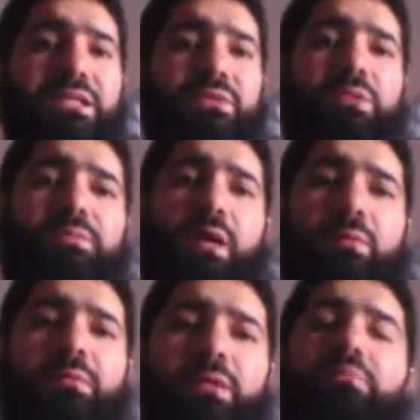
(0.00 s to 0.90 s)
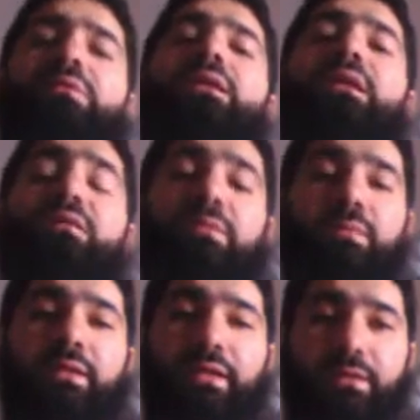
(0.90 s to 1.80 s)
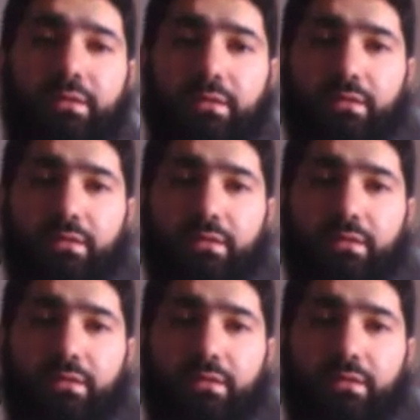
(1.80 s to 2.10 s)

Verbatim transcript: He was probably bleeding from the neck.